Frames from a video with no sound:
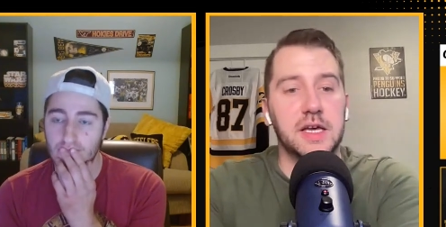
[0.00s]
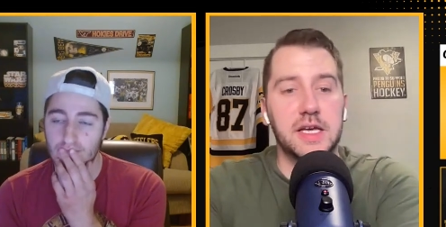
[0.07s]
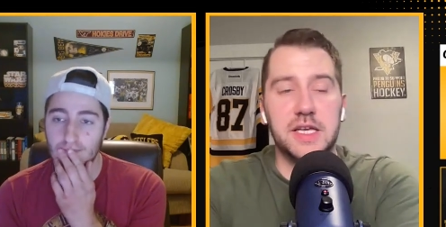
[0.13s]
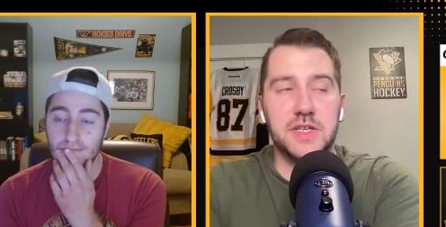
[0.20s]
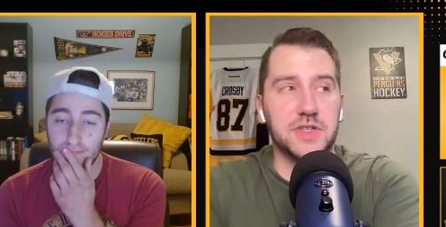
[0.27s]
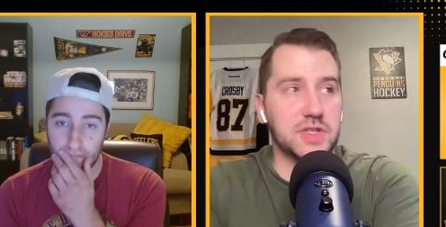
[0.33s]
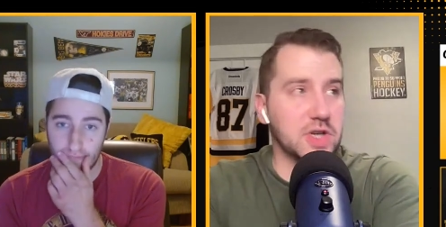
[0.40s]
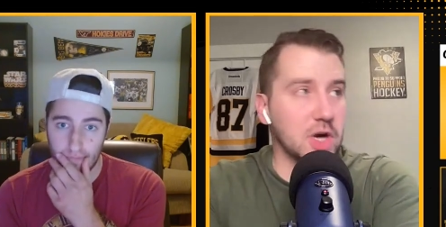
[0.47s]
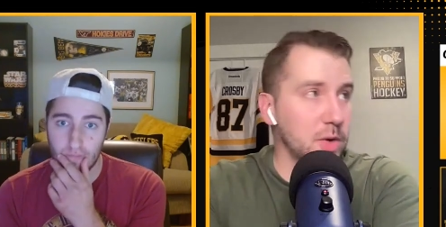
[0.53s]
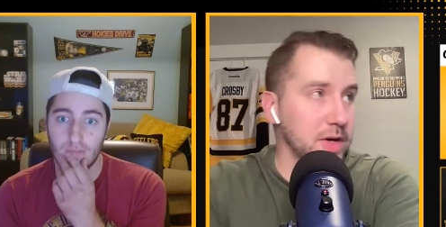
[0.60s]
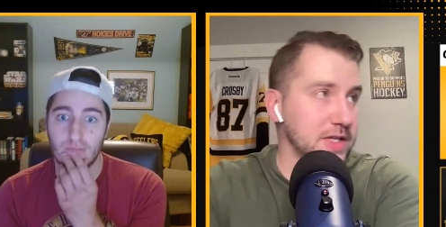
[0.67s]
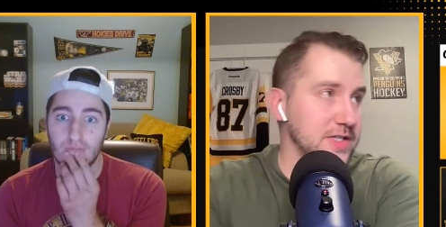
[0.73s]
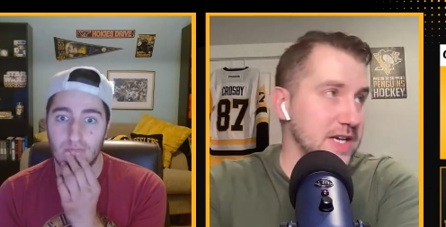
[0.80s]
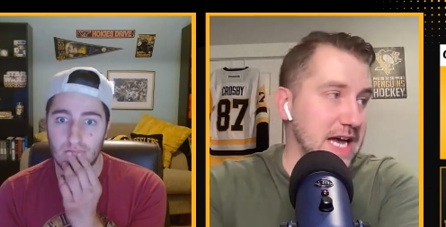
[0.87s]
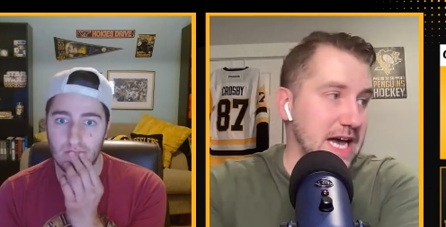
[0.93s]
Speaker 1: He's going
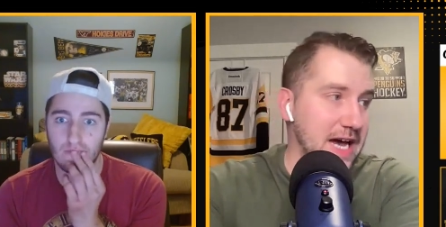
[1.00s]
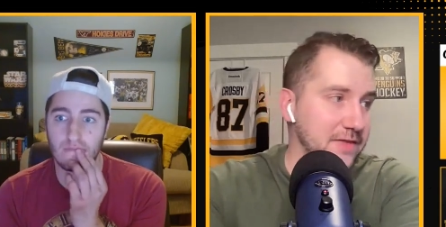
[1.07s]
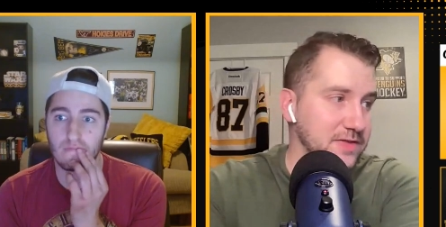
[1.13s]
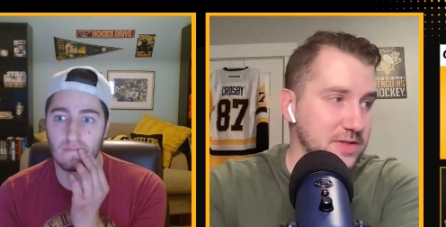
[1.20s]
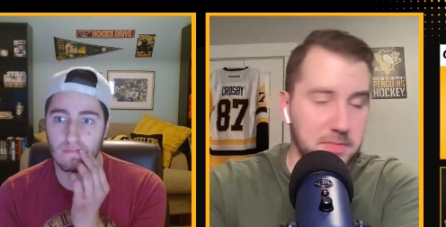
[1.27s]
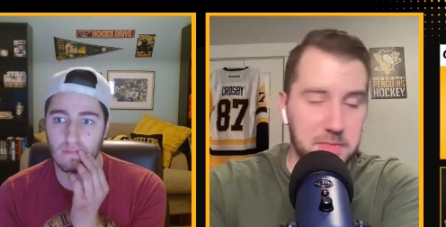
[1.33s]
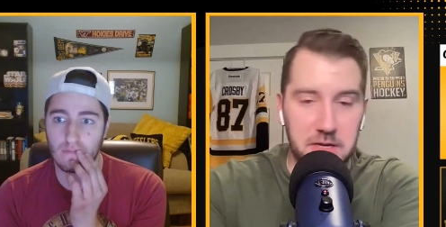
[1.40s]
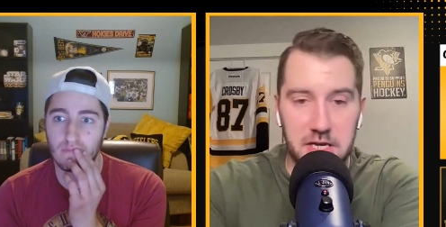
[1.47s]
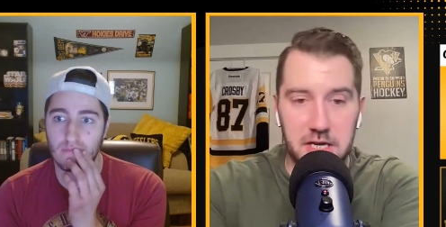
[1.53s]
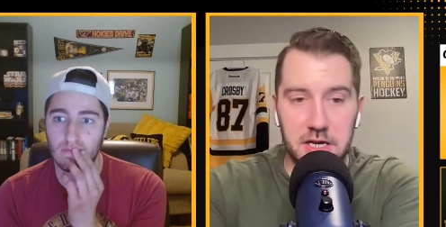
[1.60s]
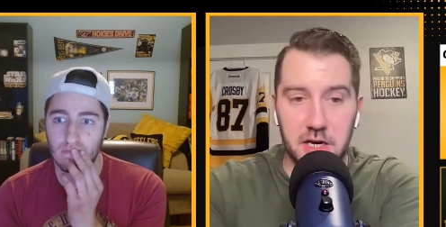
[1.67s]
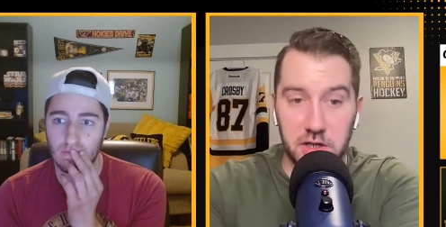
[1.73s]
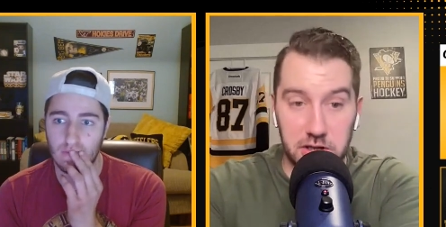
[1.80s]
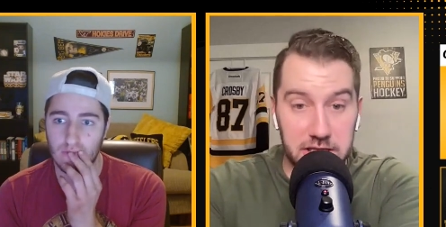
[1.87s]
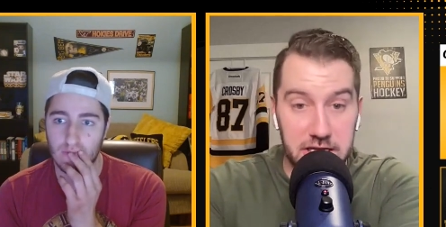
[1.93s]
to have to be
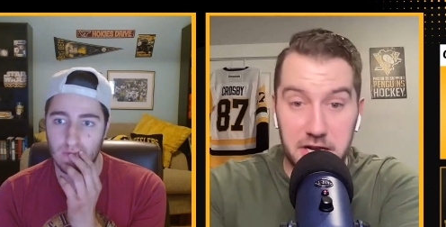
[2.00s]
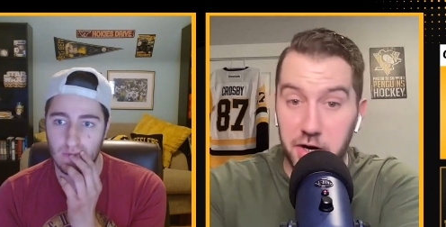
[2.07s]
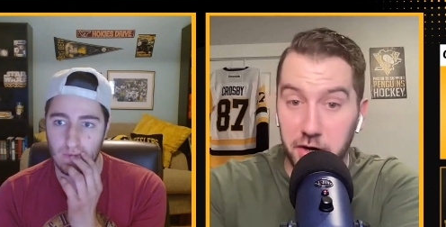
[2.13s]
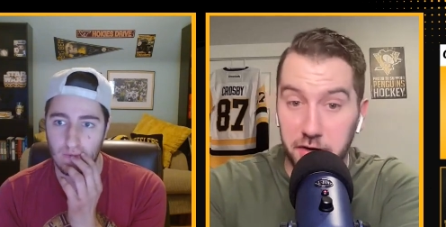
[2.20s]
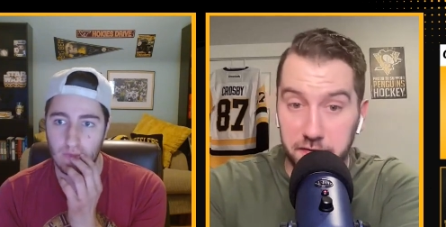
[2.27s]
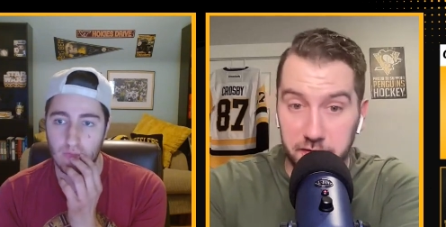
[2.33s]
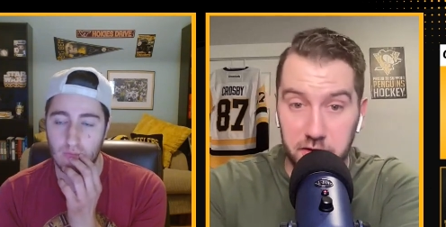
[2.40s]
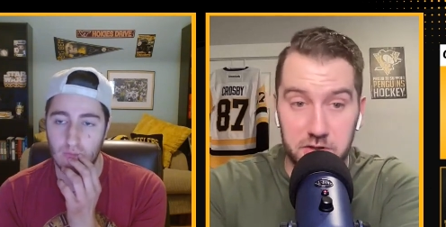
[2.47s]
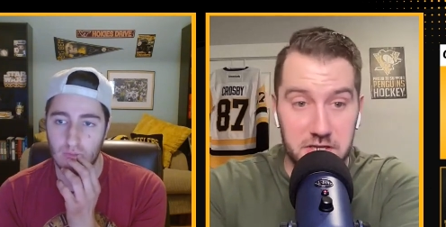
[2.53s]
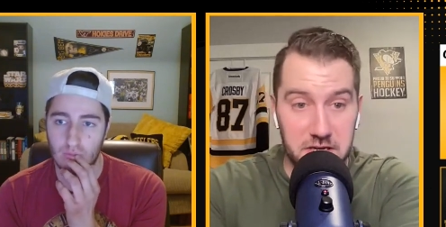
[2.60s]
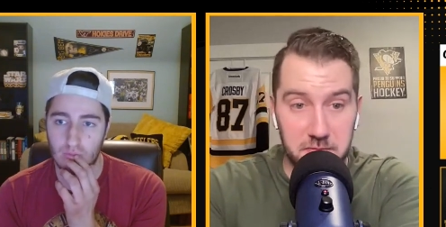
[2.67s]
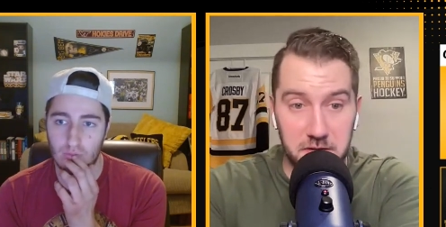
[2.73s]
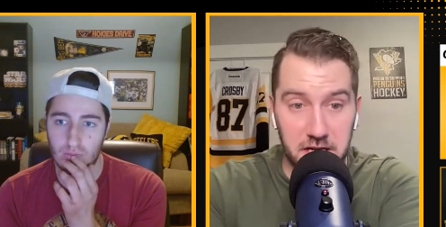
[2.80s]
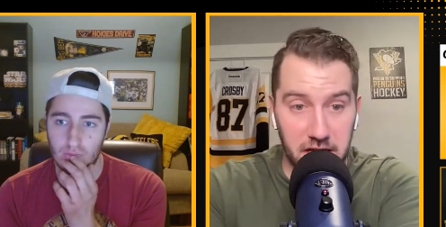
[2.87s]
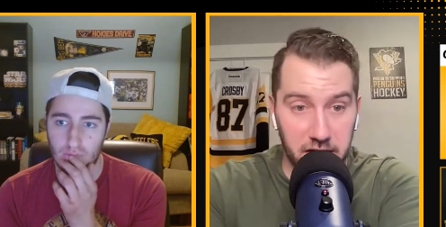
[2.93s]
a leader for Team
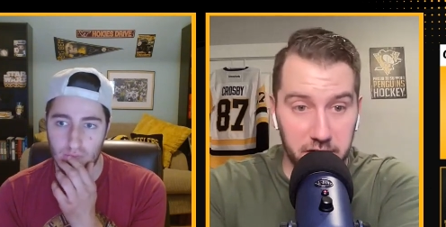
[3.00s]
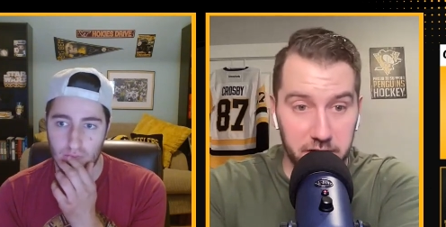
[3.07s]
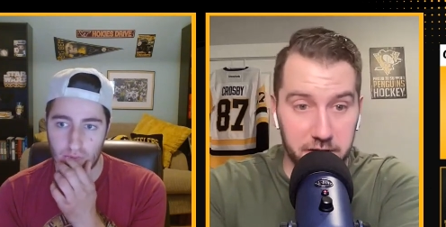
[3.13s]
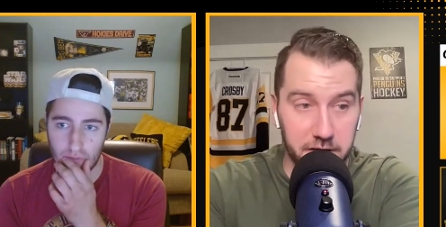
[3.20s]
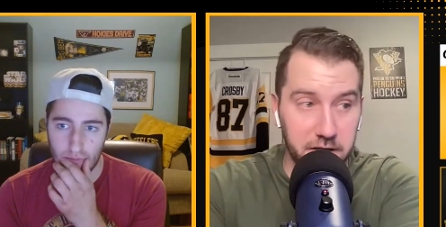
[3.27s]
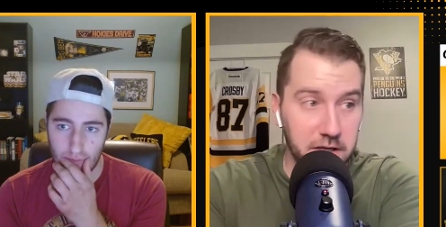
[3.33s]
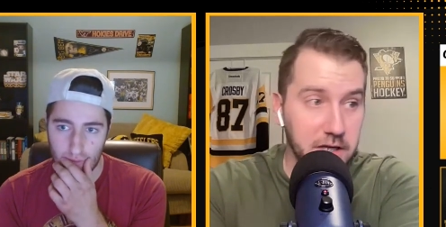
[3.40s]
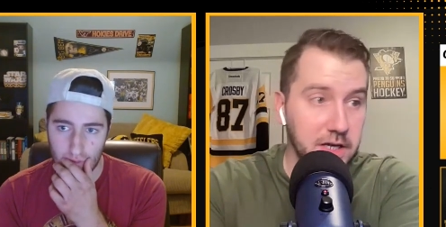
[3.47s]
Canada.